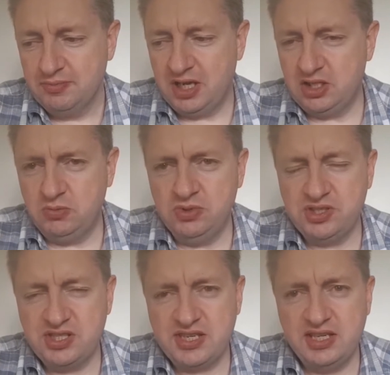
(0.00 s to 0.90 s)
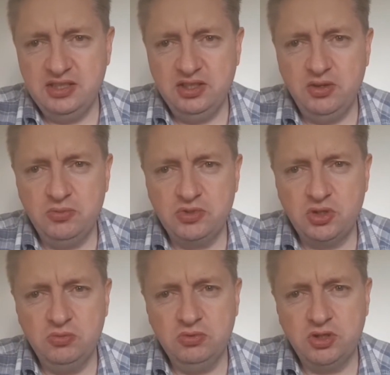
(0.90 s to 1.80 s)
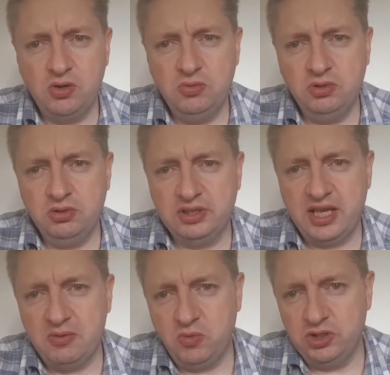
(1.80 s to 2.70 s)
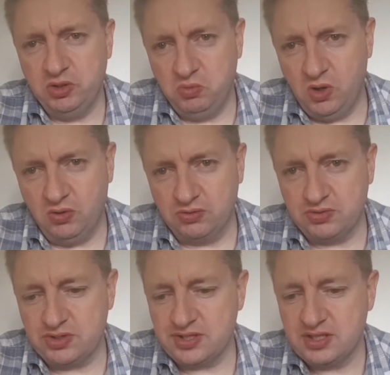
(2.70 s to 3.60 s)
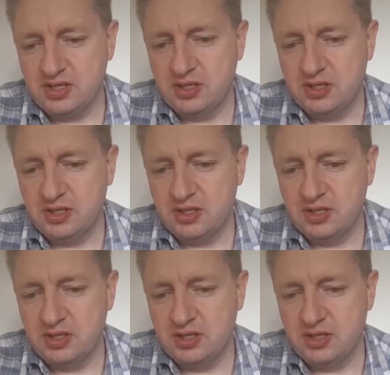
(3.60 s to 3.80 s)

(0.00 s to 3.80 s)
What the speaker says: I don't want to say, don't go and get what you want,